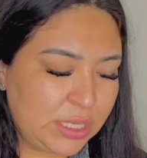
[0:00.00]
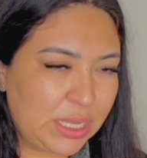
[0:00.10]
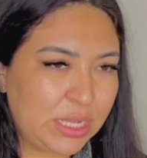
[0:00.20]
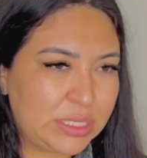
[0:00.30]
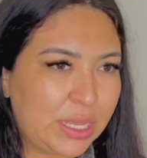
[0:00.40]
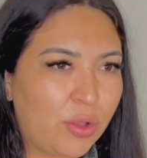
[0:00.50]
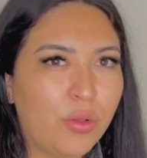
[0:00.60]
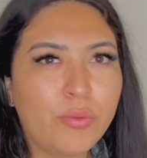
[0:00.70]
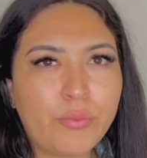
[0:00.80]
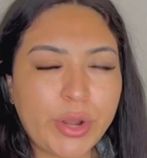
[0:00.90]
it gets like
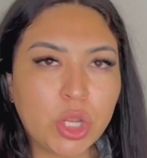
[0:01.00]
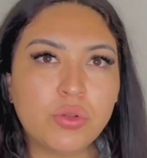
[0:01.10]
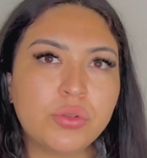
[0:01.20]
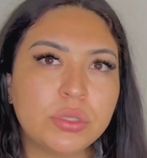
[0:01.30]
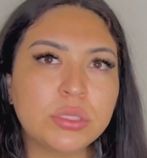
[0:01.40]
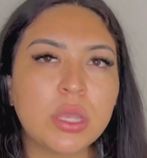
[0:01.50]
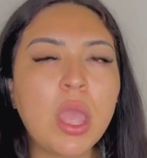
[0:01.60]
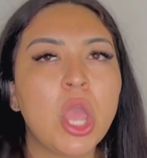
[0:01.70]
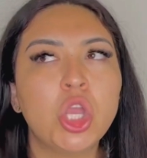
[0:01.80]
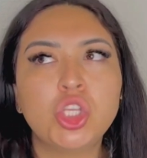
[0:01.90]
all wrinkled.
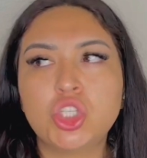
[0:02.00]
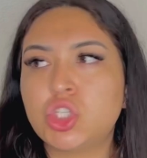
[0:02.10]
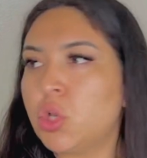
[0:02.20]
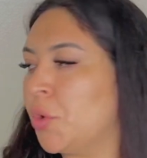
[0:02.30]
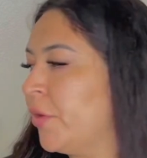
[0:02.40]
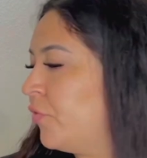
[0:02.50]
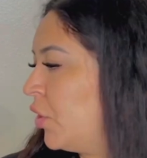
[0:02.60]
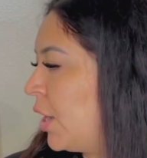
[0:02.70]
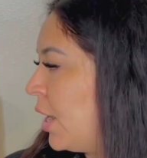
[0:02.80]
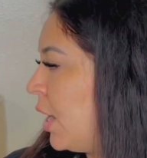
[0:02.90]
So if you're
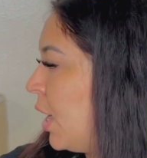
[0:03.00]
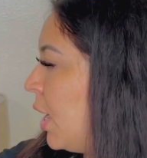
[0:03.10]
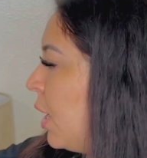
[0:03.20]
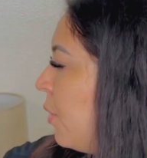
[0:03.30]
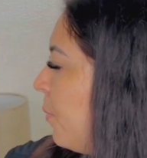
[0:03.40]
gonna,